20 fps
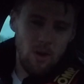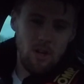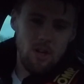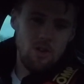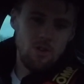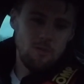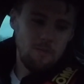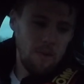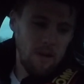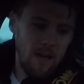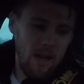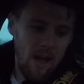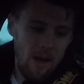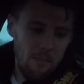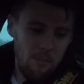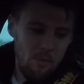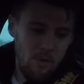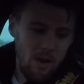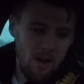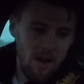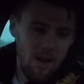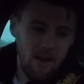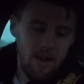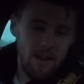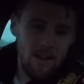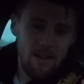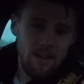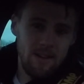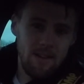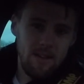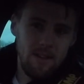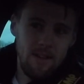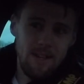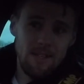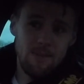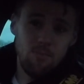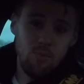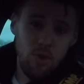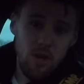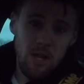use my camera it's
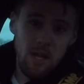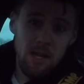pretty